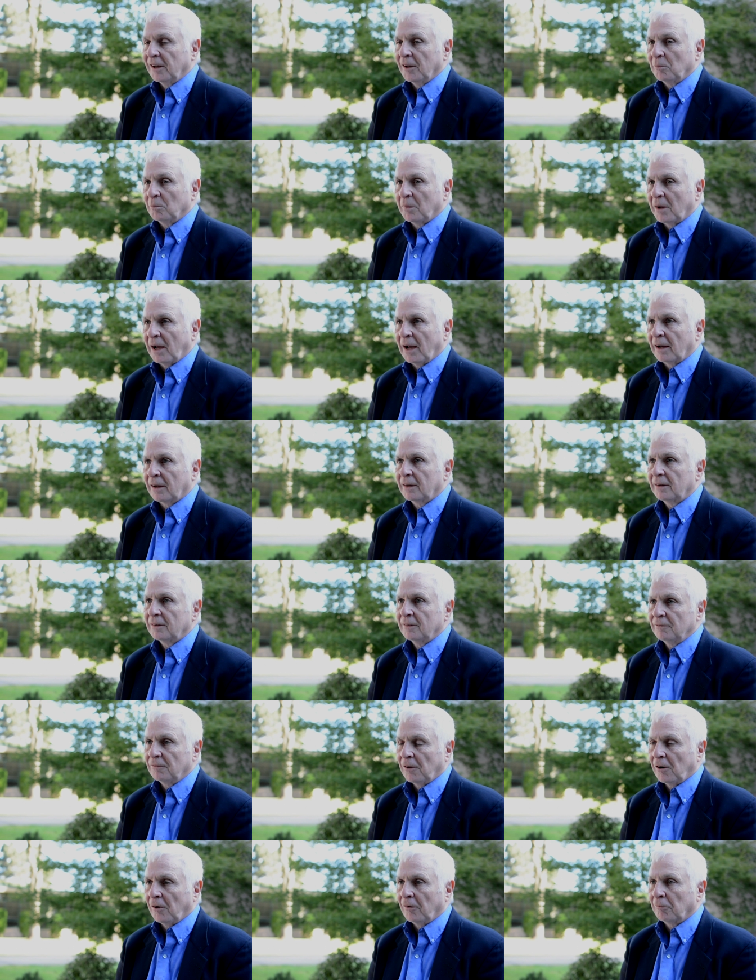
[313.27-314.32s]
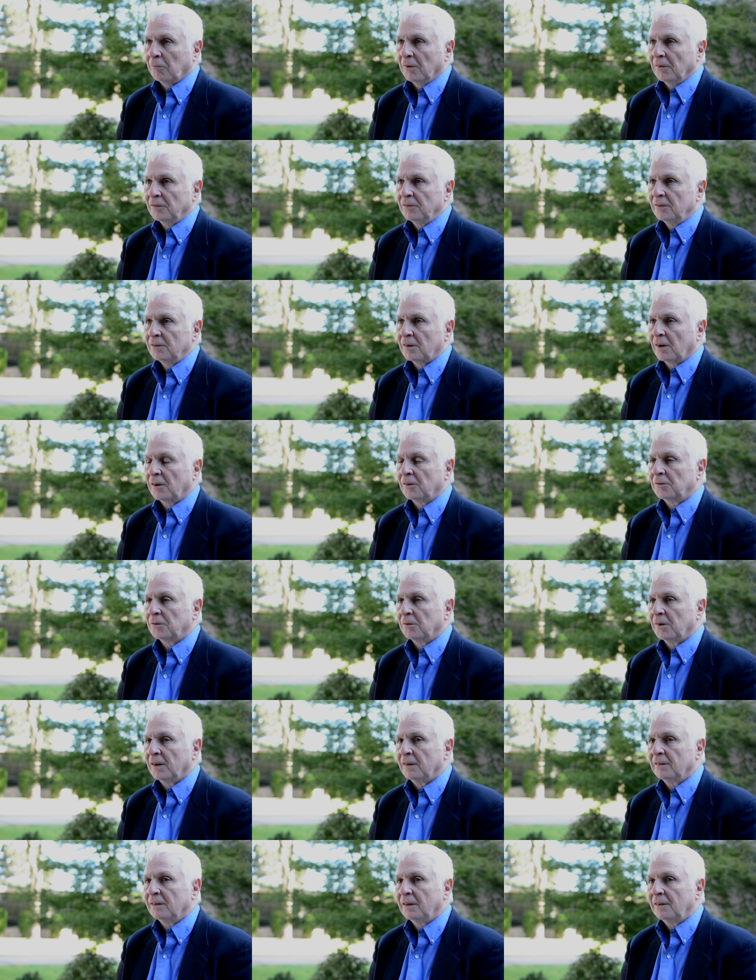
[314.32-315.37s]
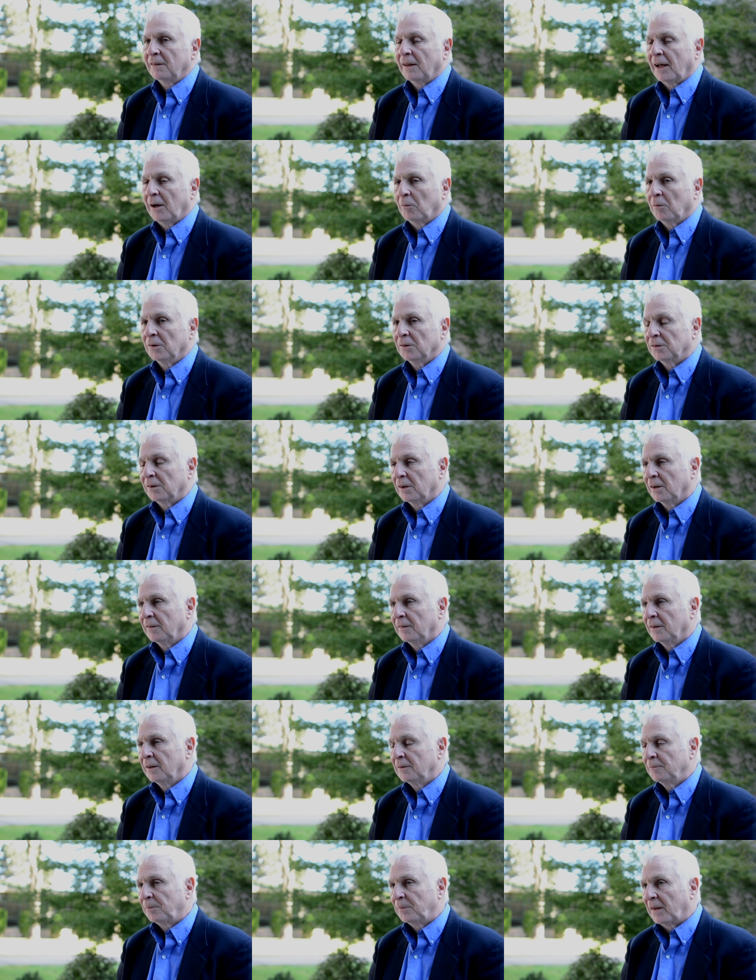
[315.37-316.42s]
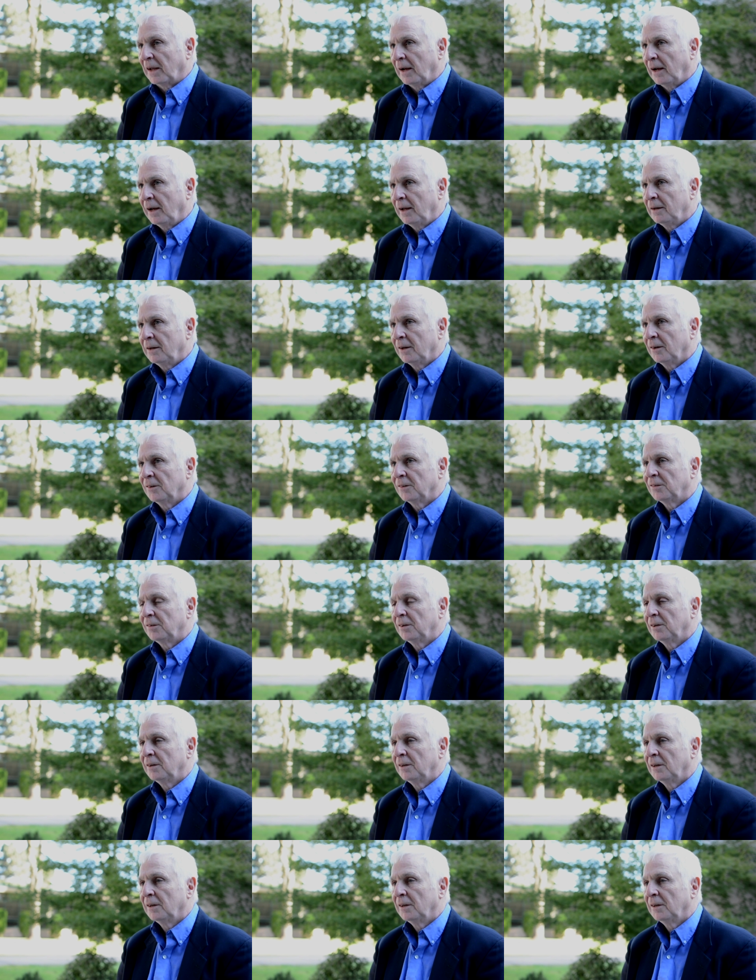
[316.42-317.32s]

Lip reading: get back involved with Jesuit, and that was in the '80s.